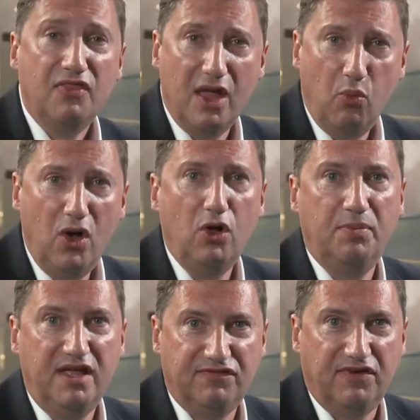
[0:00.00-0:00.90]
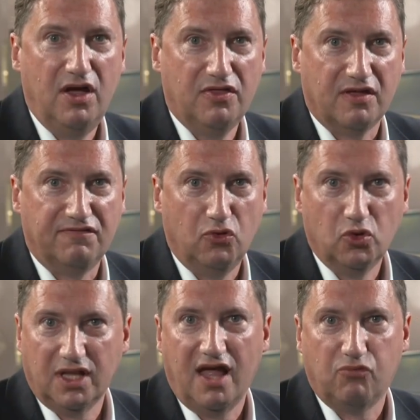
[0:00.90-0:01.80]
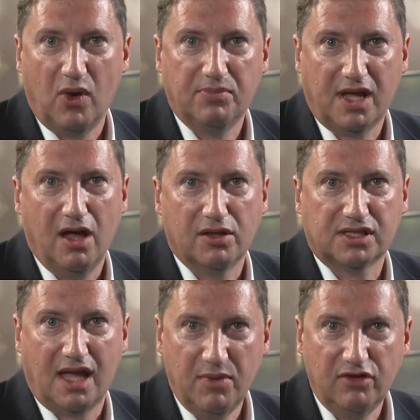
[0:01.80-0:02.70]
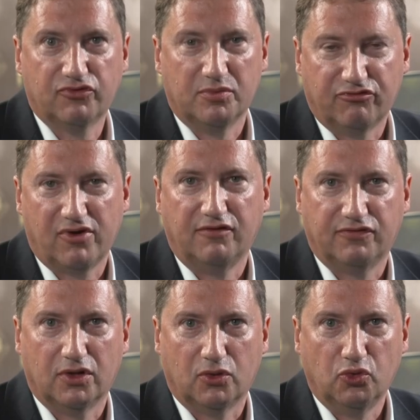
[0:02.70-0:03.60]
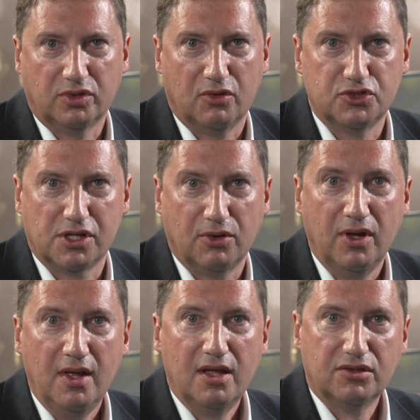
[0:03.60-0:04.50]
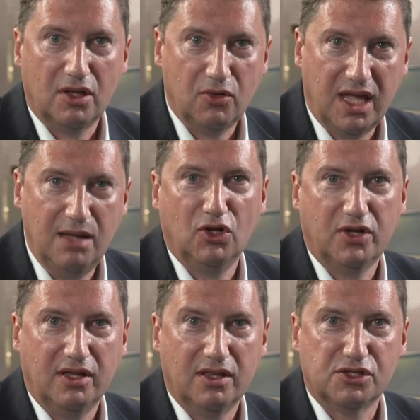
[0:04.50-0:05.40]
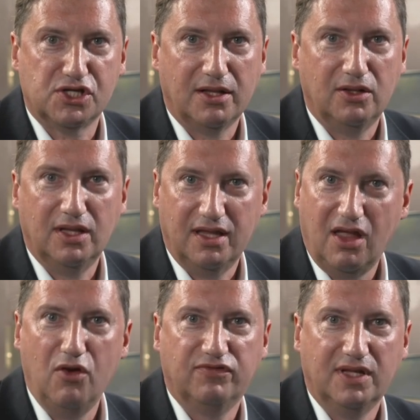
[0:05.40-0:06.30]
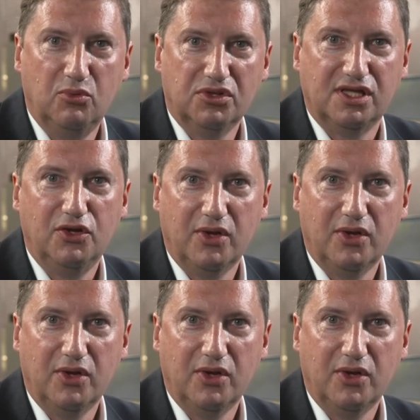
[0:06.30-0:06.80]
There will be further Ford Live webcasts coming from the Frankfurt Auto Show, so keep looking at this channel and hopefully we'll see